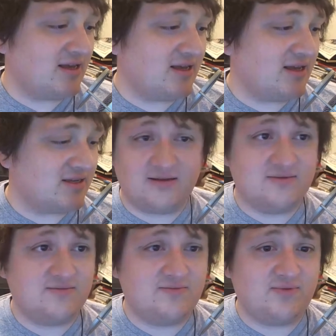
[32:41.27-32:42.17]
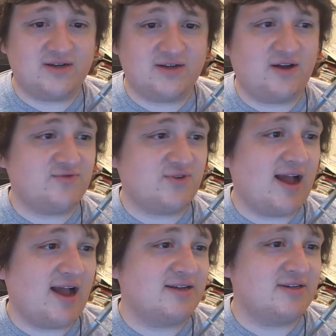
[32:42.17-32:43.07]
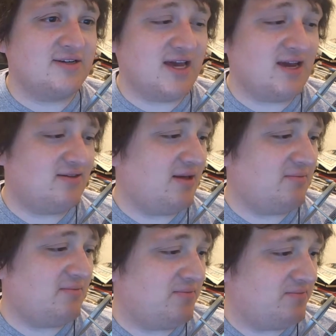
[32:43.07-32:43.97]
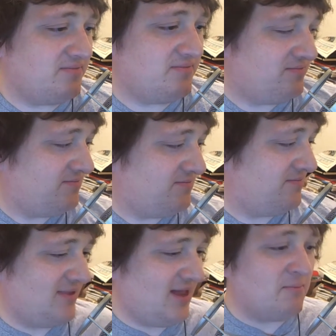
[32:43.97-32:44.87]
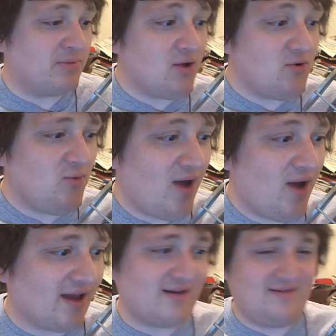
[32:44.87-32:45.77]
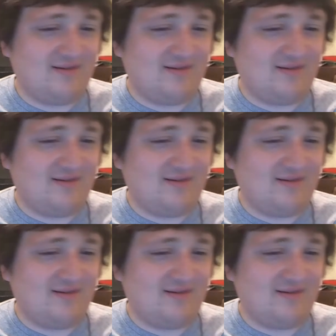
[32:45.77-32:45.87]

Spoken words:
Sorry to bring us off track. I just that I'm blown away.